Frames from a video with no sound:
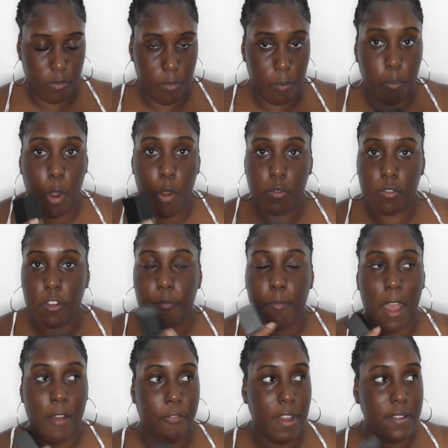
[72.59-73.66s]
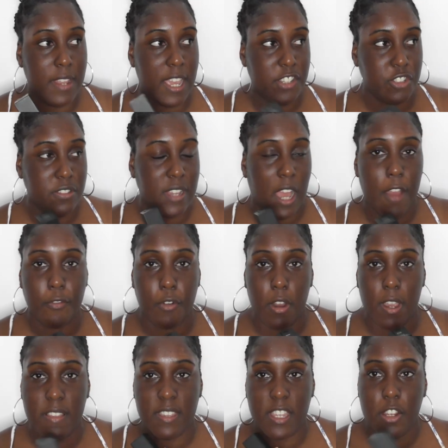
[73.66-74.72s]
most of my foundation that I've
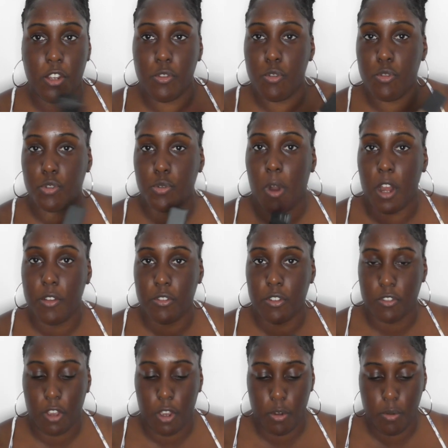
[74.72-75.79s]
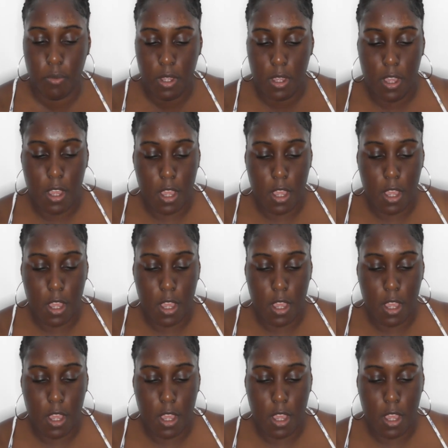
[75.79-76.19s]
got is in a neutral undertone.